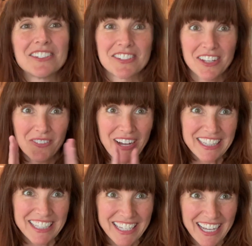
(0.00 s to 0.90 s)

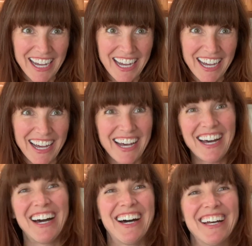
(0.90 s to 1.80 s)

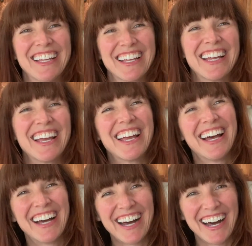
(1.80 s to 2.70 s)
Sawadee-ka!
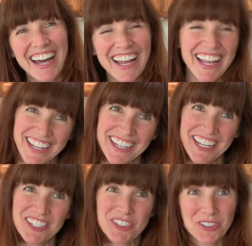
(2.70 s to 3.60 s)
Hi,
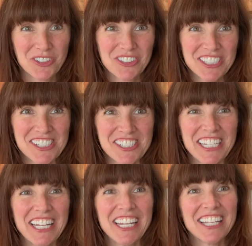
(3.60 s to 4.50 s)
it's
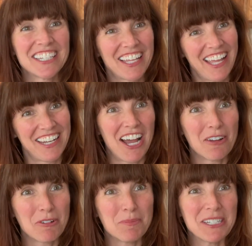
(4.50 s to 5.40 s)
Christine, and I
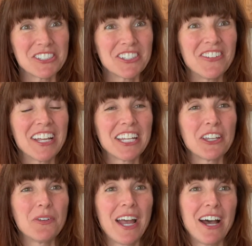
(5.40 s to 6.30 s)
will be showing
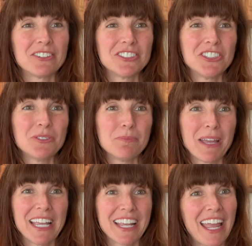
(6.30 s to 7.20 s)
you how to
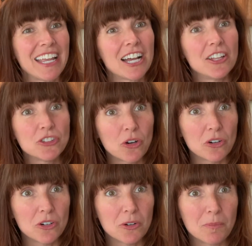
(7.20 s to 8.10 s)
make a
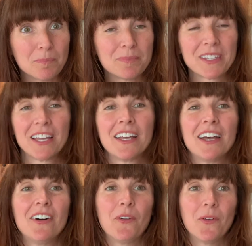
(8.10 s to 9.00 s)
Creme,
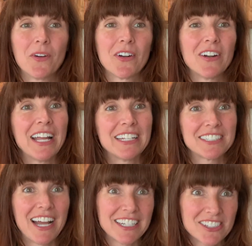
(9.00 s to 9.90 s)
or a
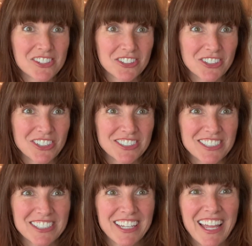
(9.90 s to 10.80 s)
Thai dessert
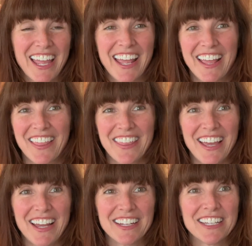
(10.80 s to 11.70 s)

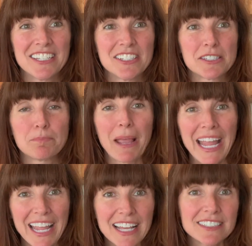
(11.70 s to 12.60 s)
that is
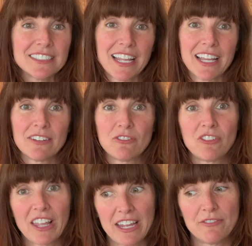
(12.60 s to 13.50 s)
pandan
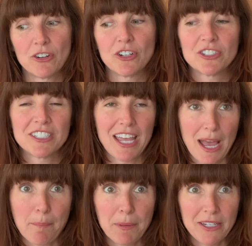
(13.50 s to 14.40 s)
flavored
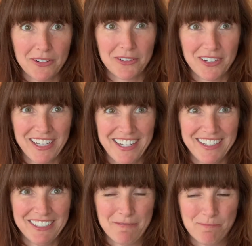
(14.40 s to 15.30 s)
tapioca